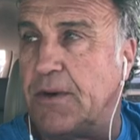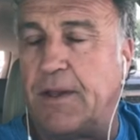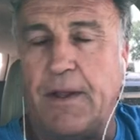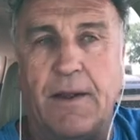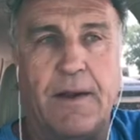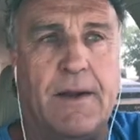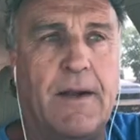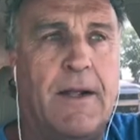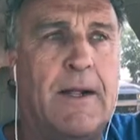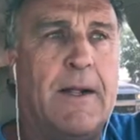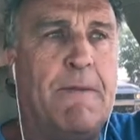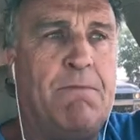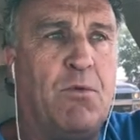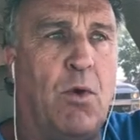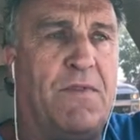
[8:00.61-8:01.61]
again
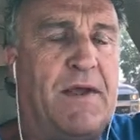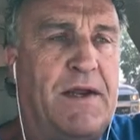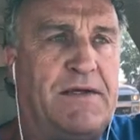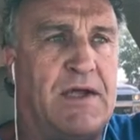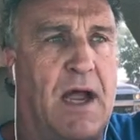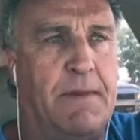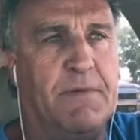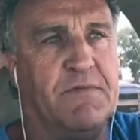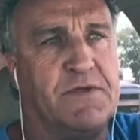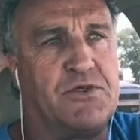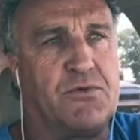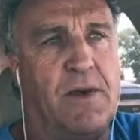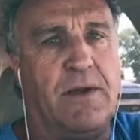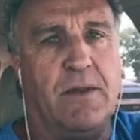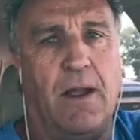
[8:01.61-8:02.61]
with a type of a
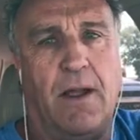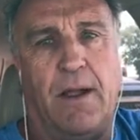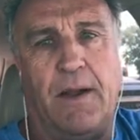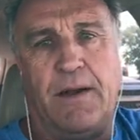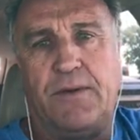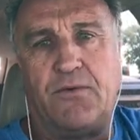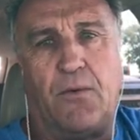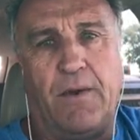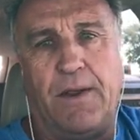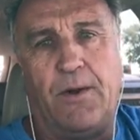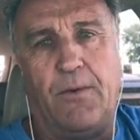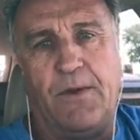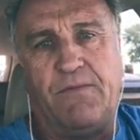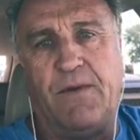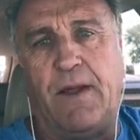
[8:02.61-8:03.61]
straight line tornado
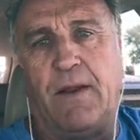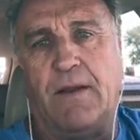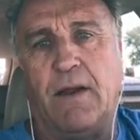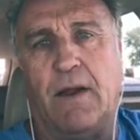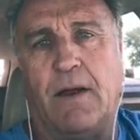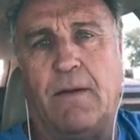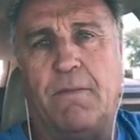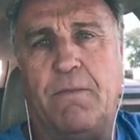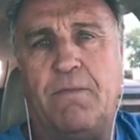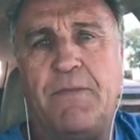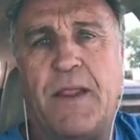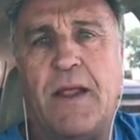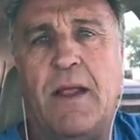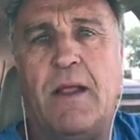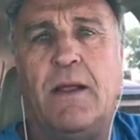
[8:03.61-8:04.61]
event. Um,
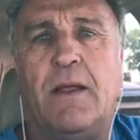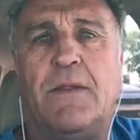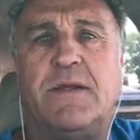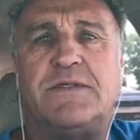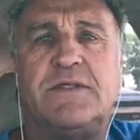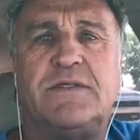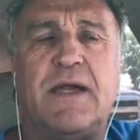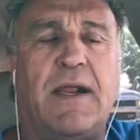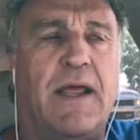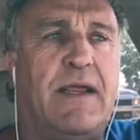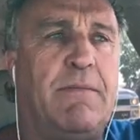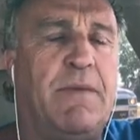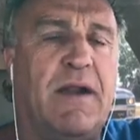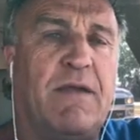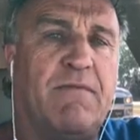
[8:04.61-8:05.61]
this is an
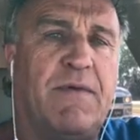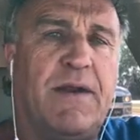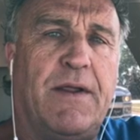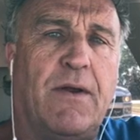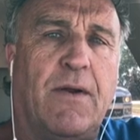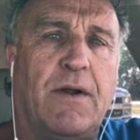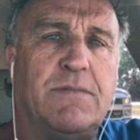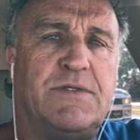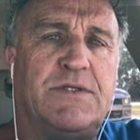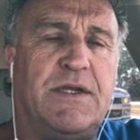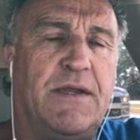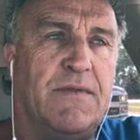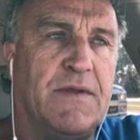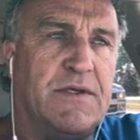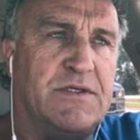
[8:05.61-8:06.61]
eight minute video. I'm
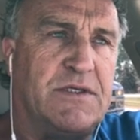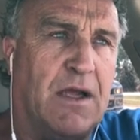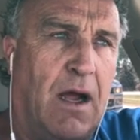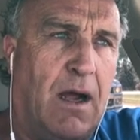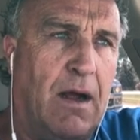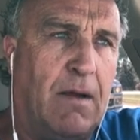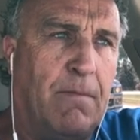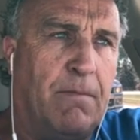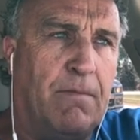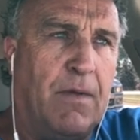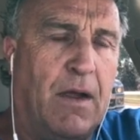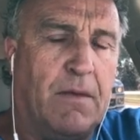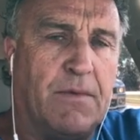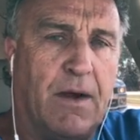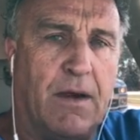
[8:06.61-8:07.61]
seeing this. Um,
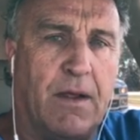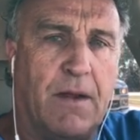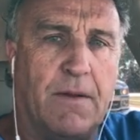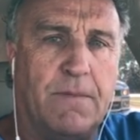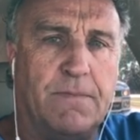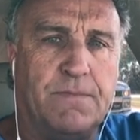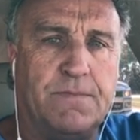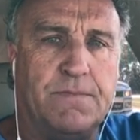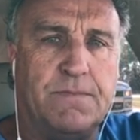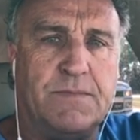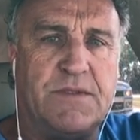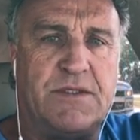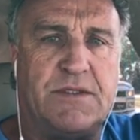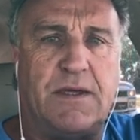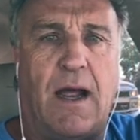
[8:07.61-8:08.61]
I'm going to
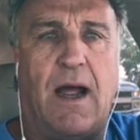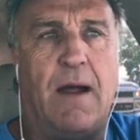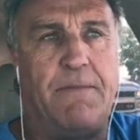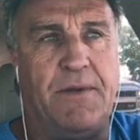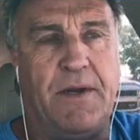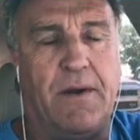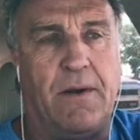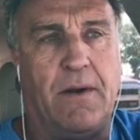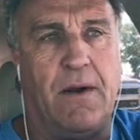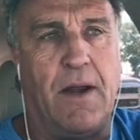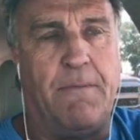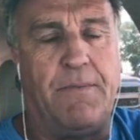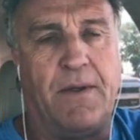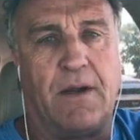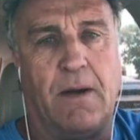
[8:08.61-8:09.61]
stop here
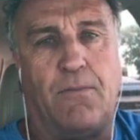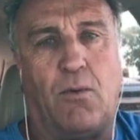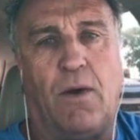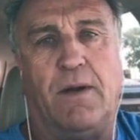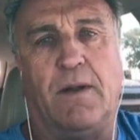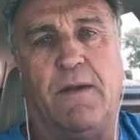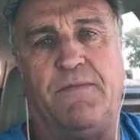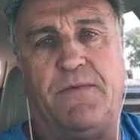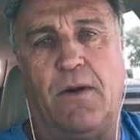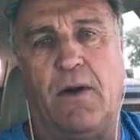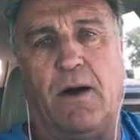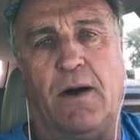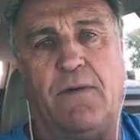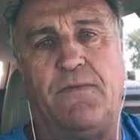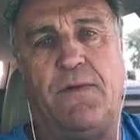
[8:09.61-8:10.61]
and pick up where I left
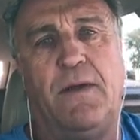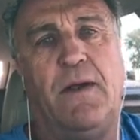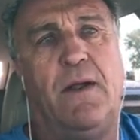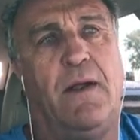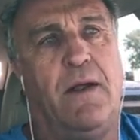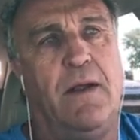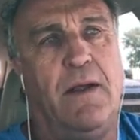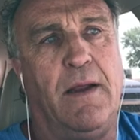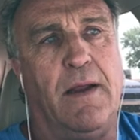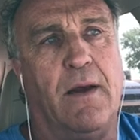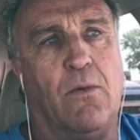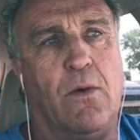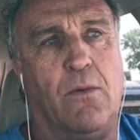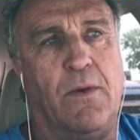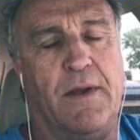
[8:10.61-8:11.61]
off, and
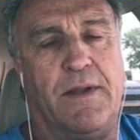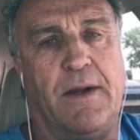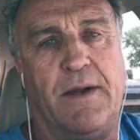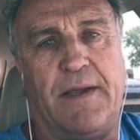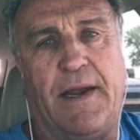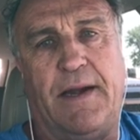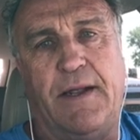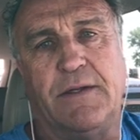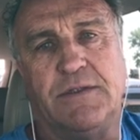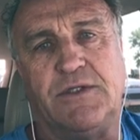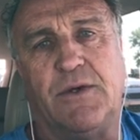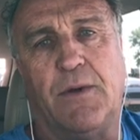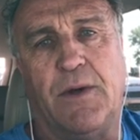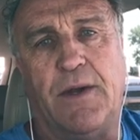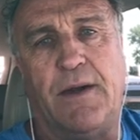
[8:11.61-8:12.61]
we're really going to get
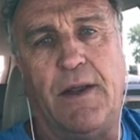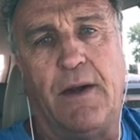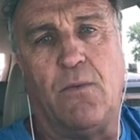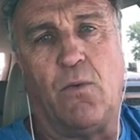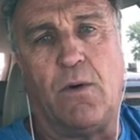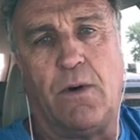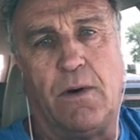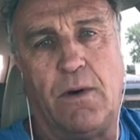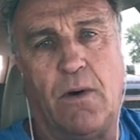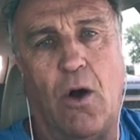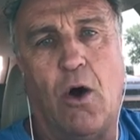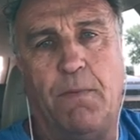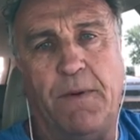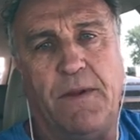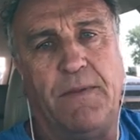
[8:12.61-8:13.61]
into it. And we're
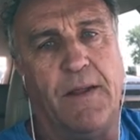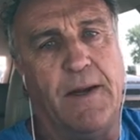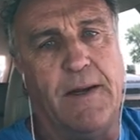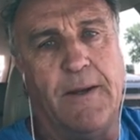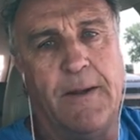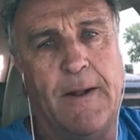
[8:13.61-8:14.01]
hoping that